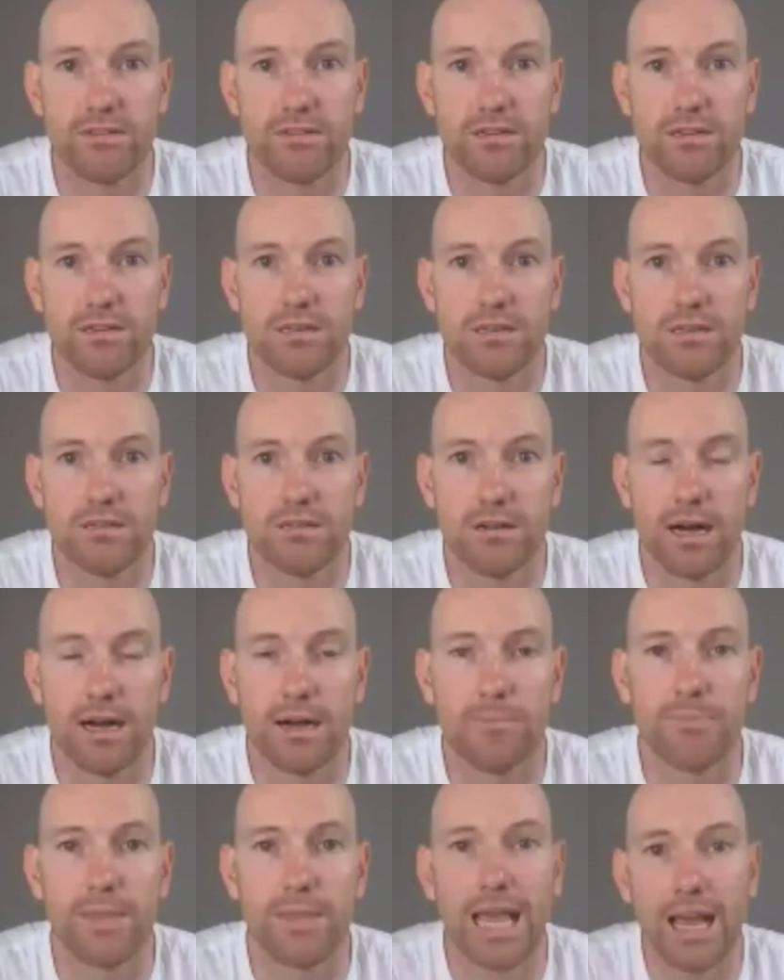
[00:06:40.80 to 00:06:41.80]
right?
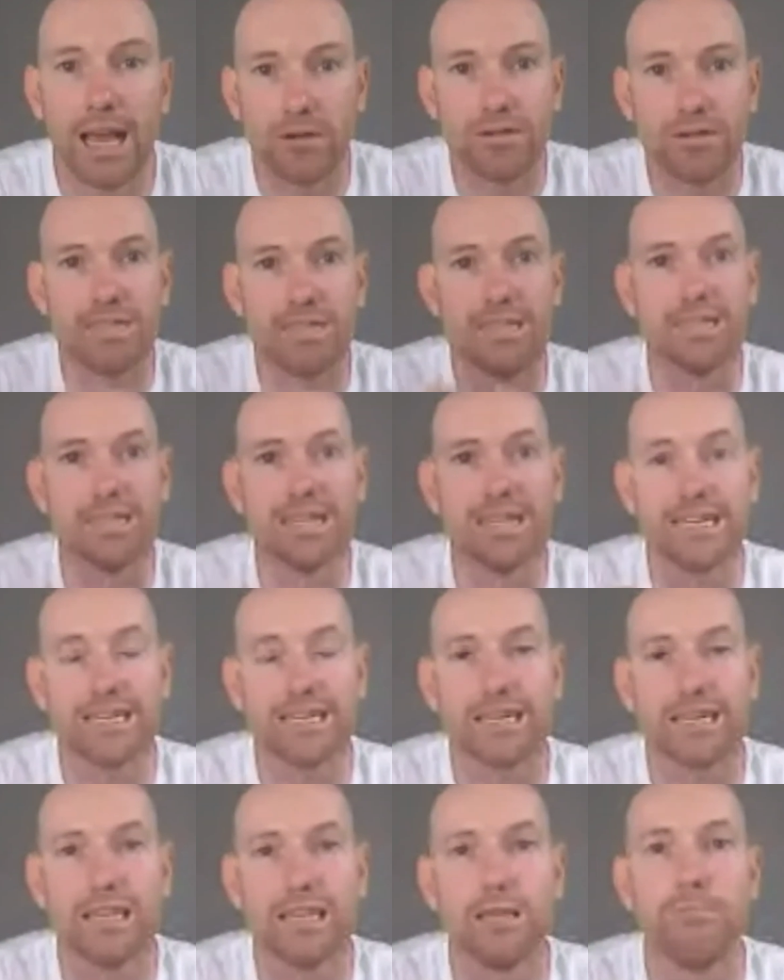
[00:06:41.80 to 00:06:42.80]
It was the link,
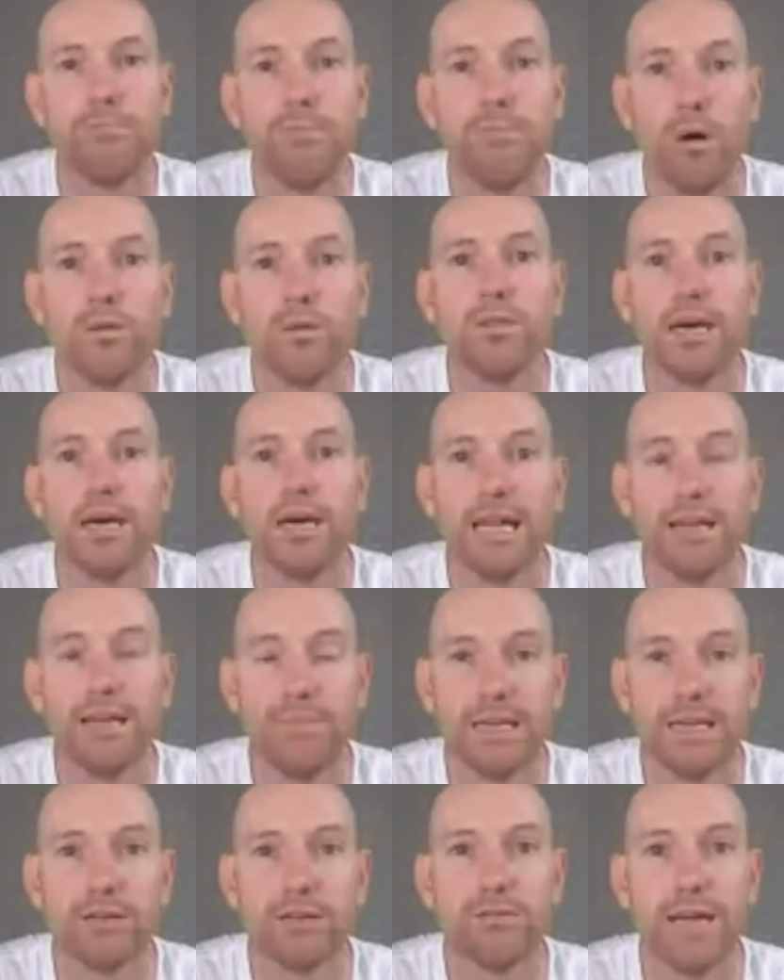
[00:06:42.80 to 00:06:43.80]
the bond that had been
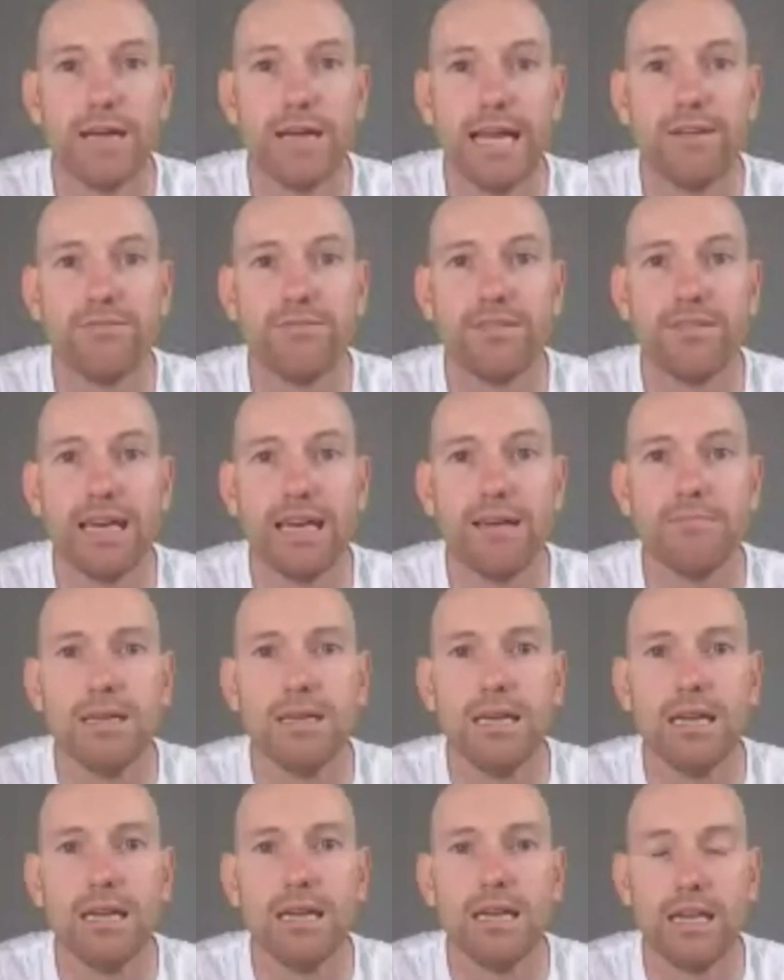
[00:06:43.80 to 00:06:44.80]
created for them
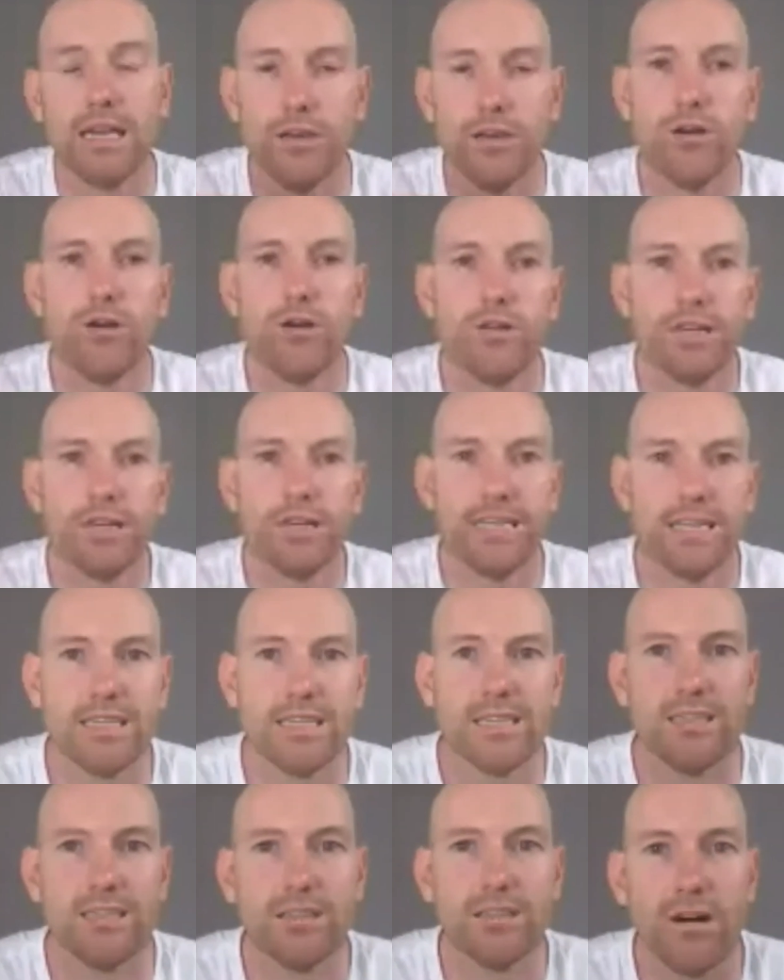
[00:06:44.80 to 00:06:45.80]
in early years in
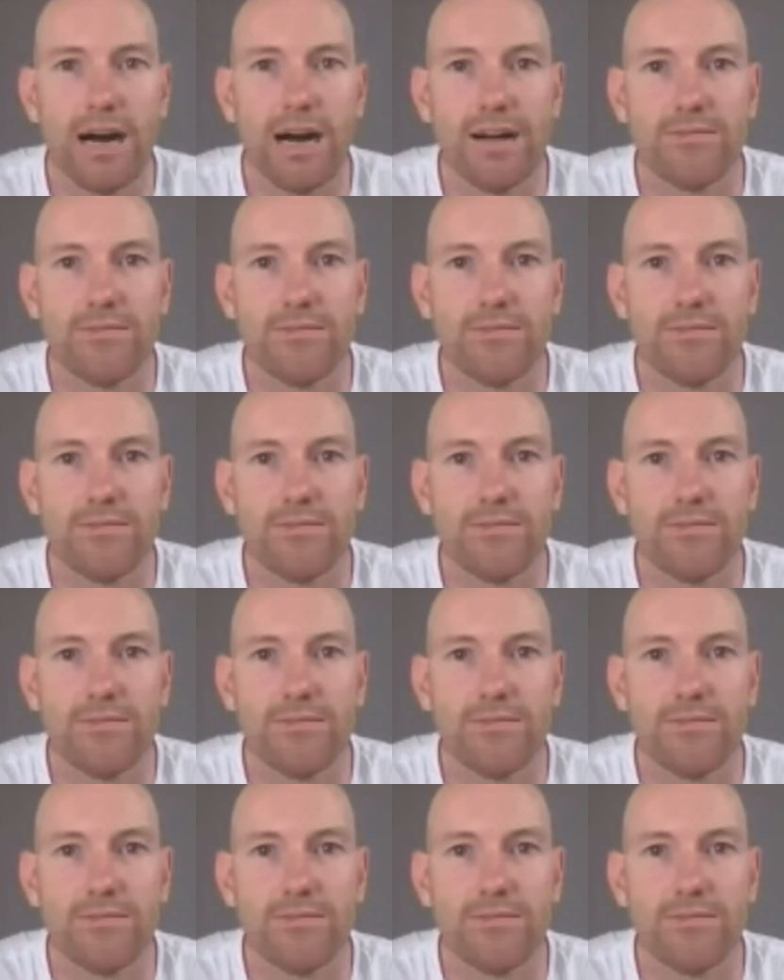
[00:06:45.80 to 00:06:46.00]
life.